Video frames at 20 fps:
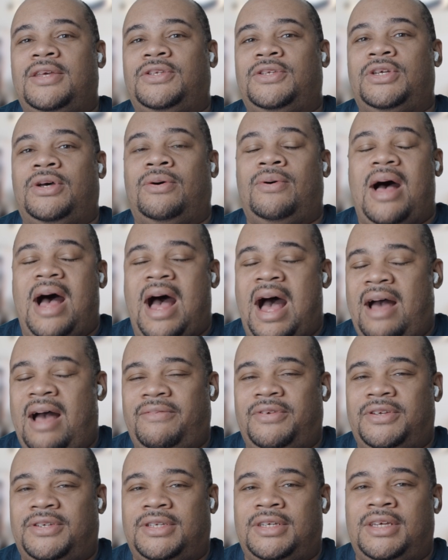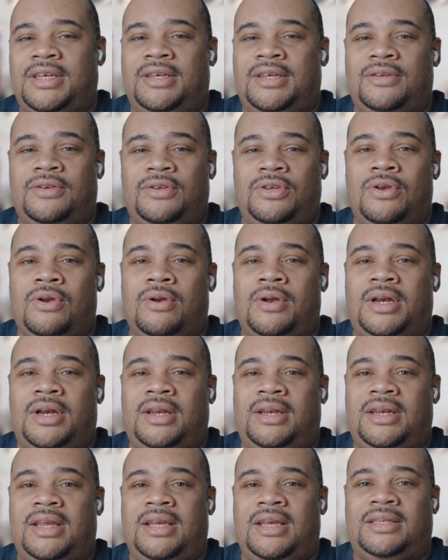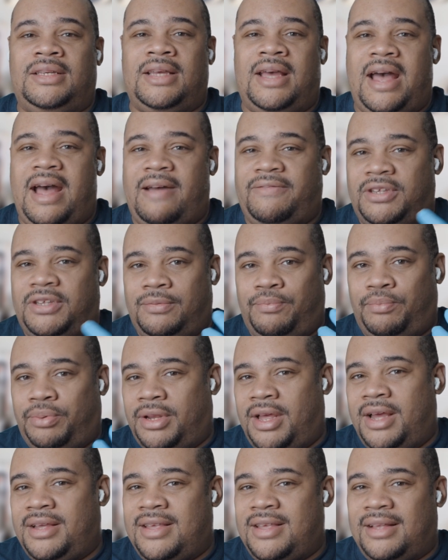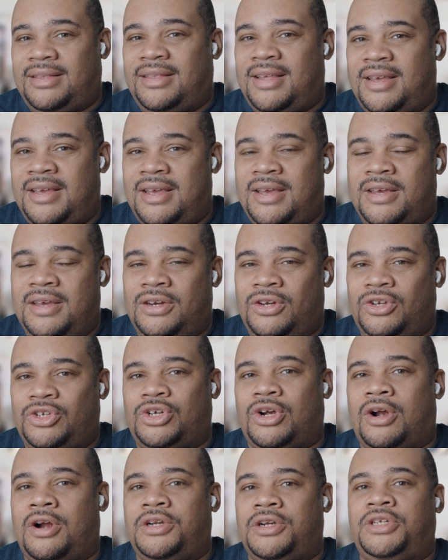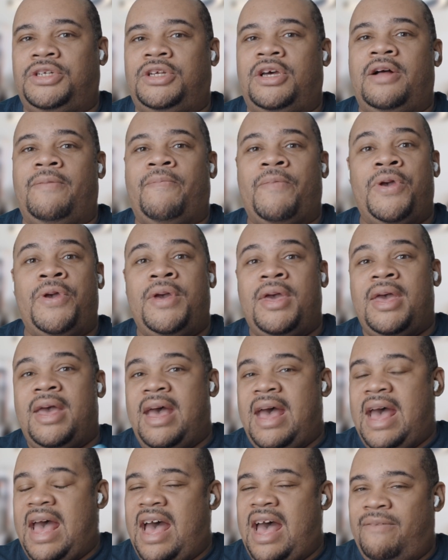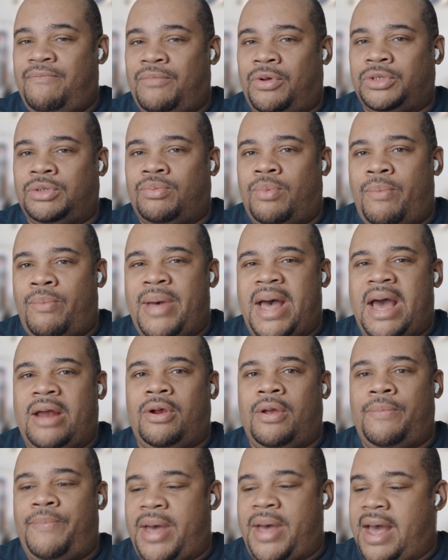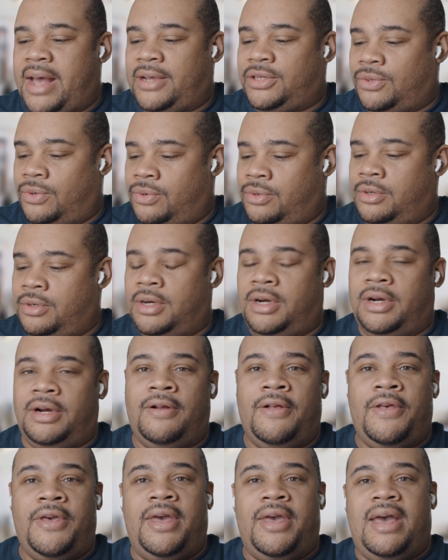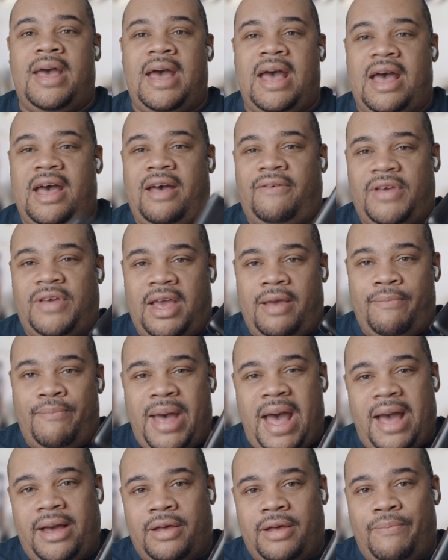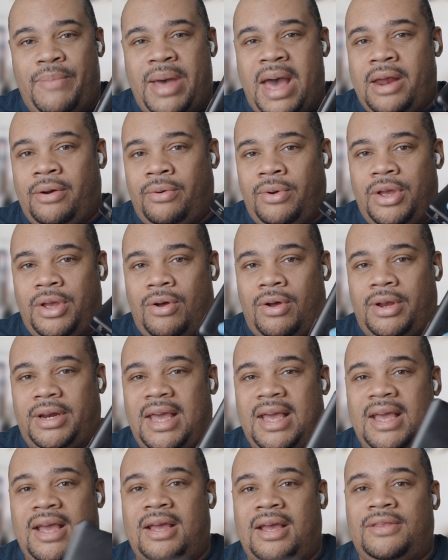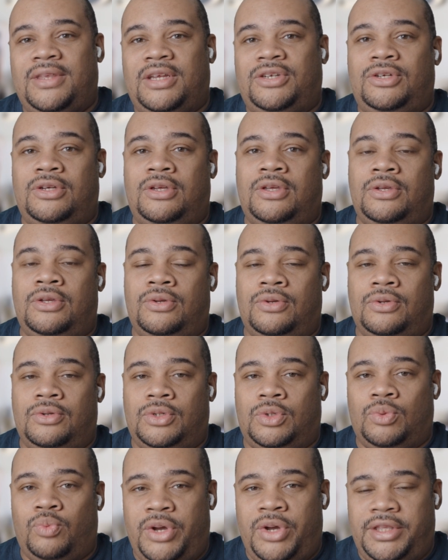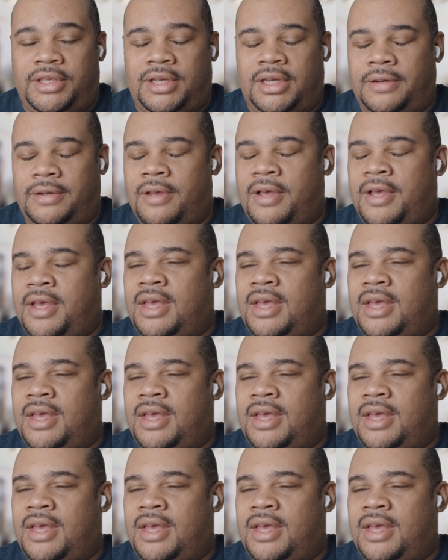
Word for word: So obviously you're going to need to have to plug that thing in and charge it up, have multiple battery packs, or have a backup battery on hand that you can use with it.